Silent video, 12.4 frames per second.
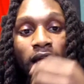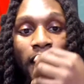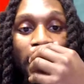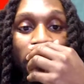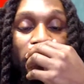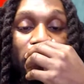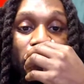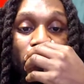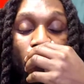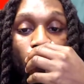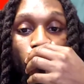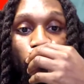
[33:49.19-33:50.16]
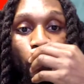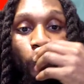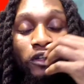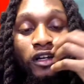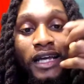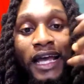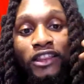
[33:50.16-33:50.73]
And then also
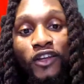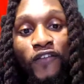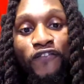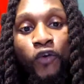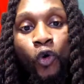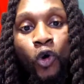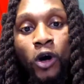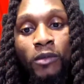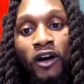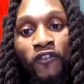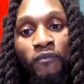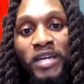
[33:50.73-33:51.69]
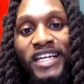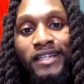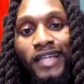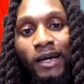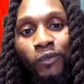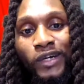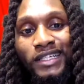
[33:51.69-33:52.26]
look at the form of meat
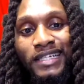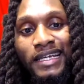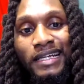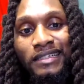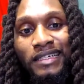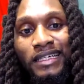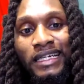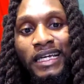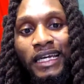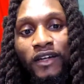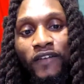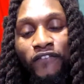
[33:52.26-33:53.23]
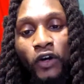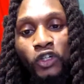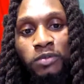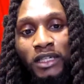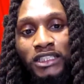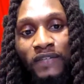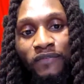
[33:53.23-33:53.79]
that we tend to eat in the first
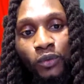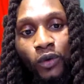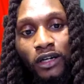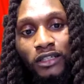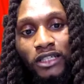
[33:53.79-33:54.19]
place. If you want to